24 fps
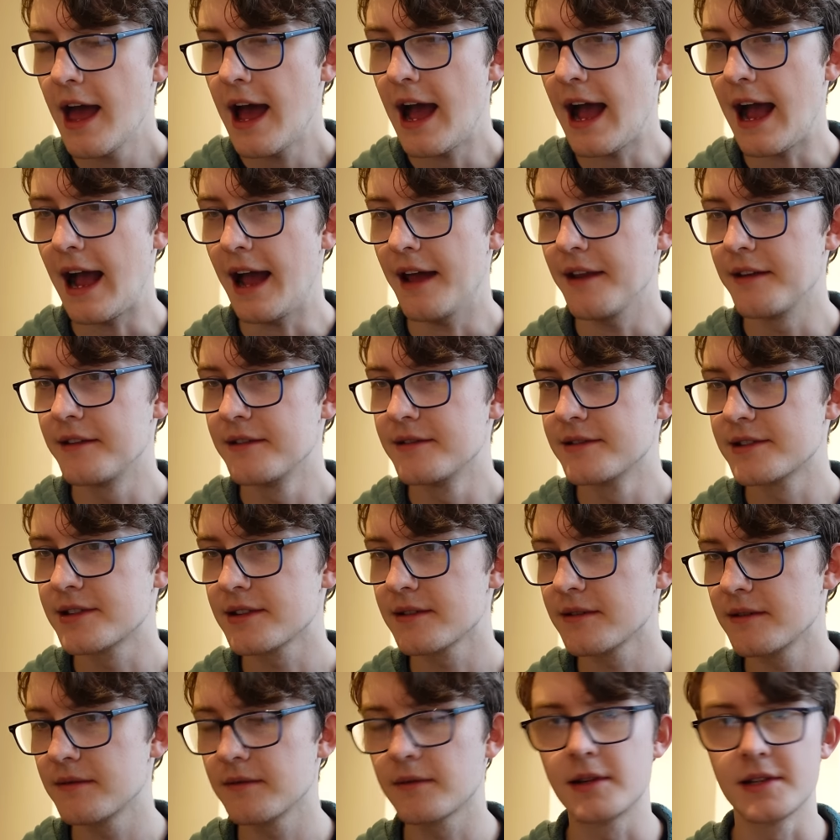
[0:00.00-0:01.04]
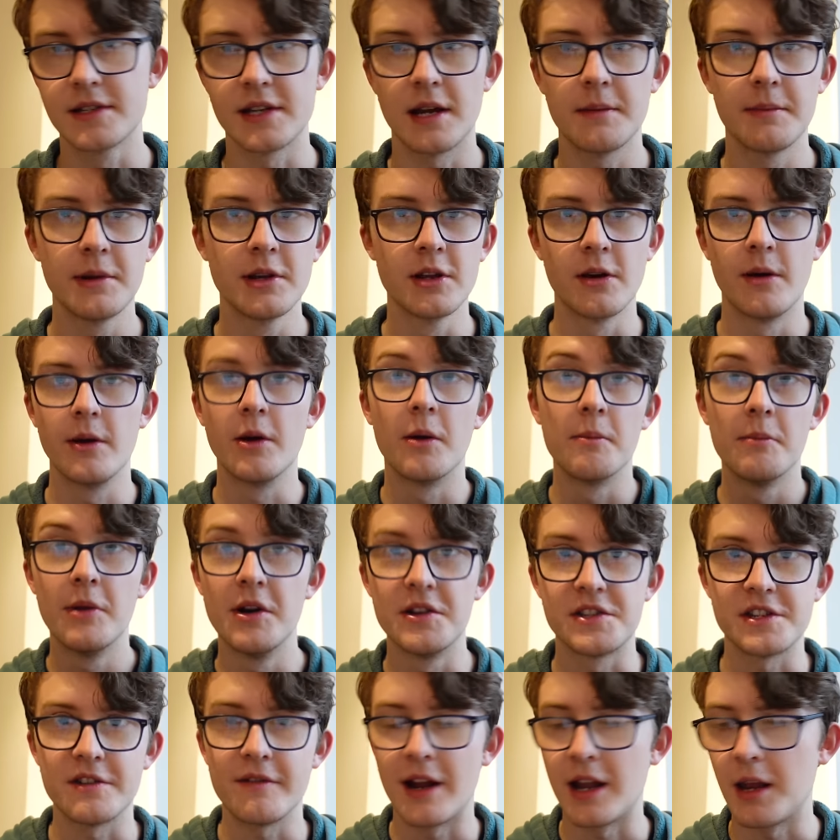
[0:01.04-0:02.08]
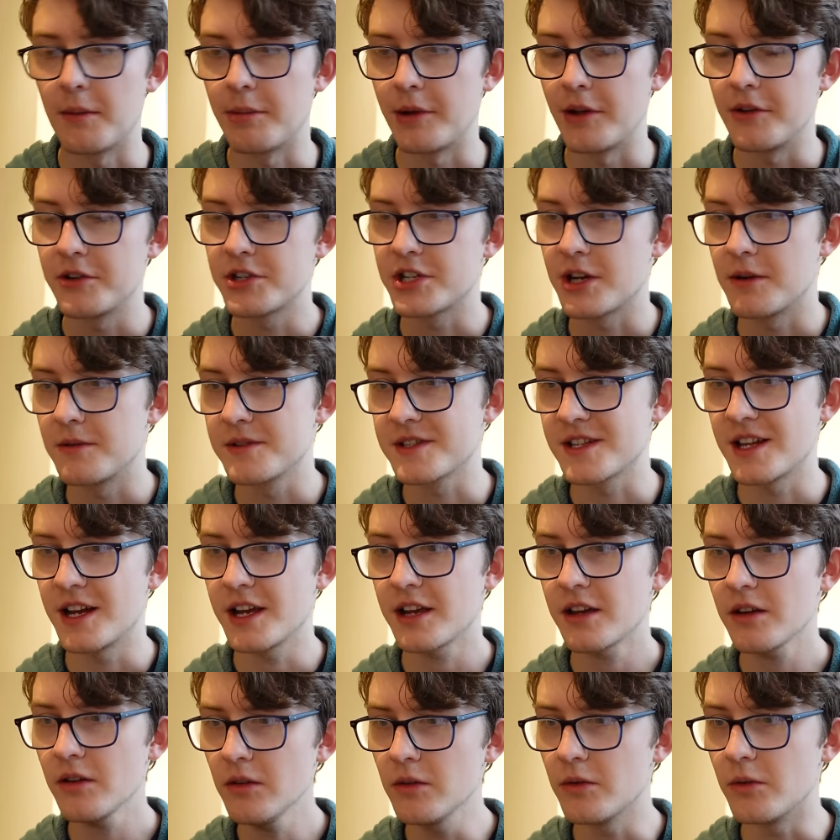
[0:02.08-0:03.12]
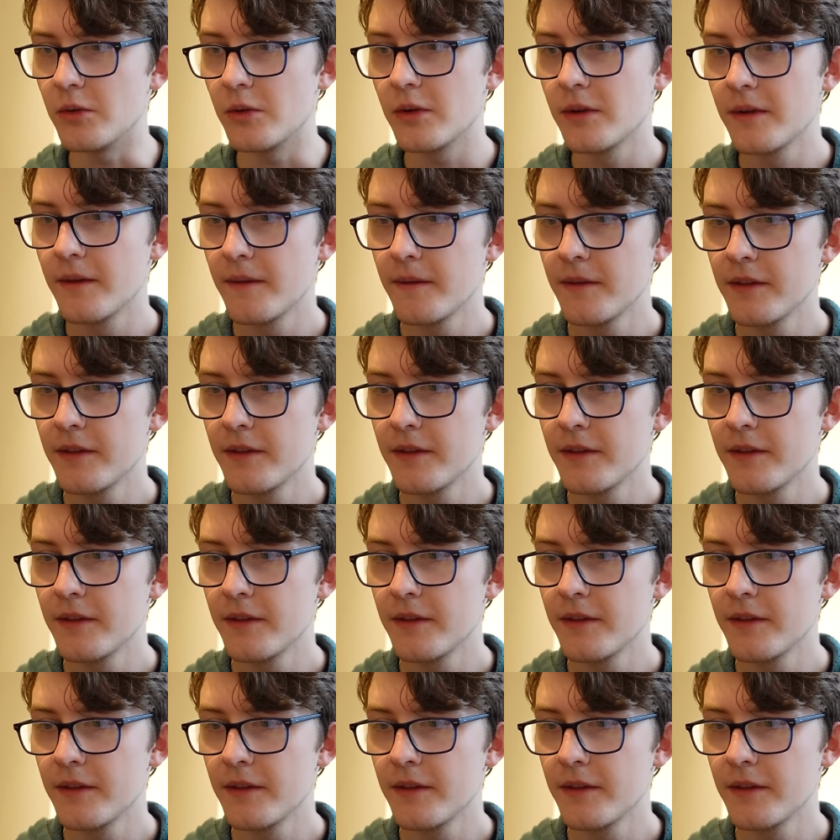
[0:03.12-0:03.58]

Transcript: And because I'd been going on Merseyrail a bunch, I was like, oh,